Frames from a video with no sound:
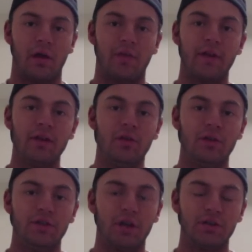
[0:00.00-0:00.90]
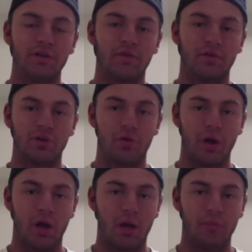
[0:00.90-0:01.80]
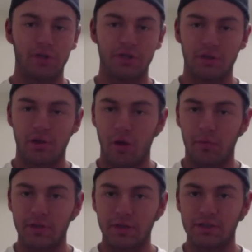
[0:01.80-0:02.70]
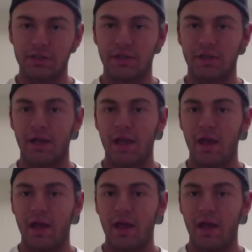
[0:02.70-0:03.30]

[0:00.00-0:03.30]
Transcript: Thank you to the judges for showing up, judging the competition,